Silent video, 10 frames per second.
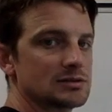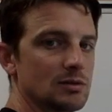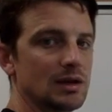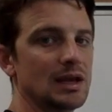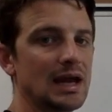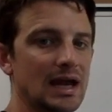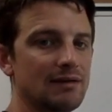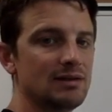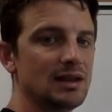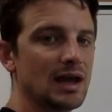So again,
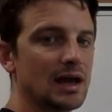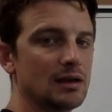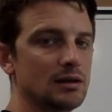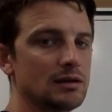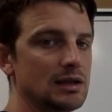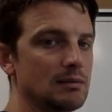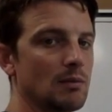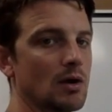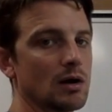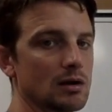having that
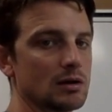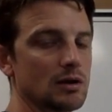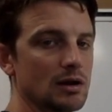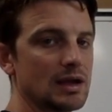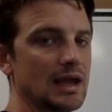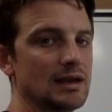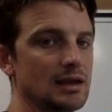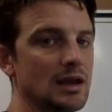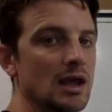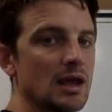
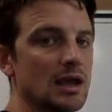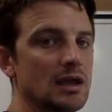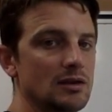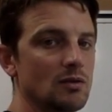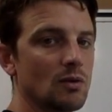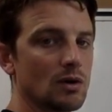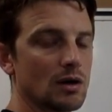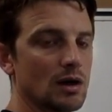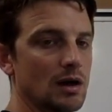demarcated in your